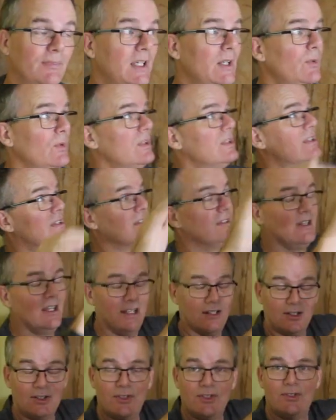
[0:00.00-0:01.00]
It was
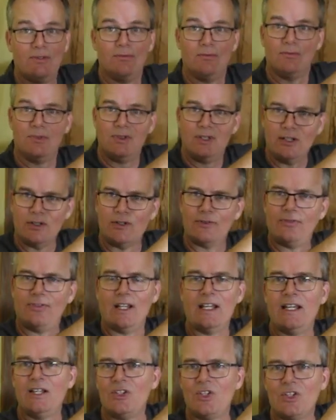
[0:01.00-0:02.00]
nailed, there are
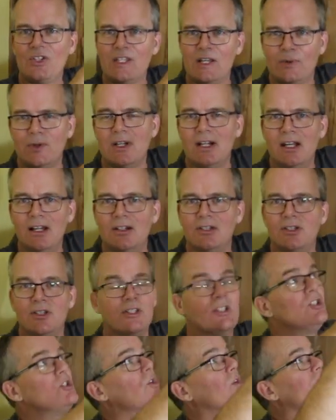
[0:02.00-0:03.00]
flanges that were nailed
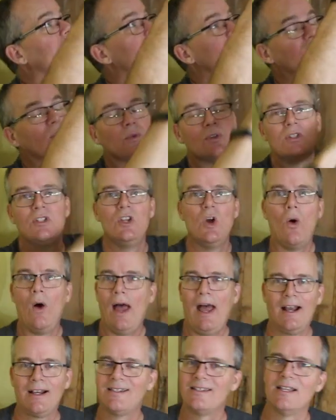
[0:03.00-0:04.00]
to the joist. There was no
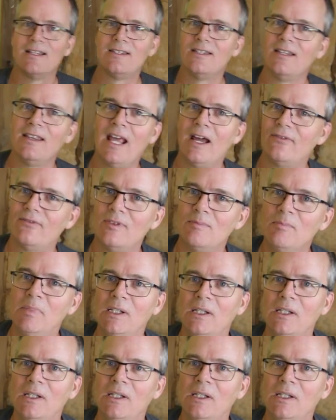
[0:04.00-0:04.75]
accessing that from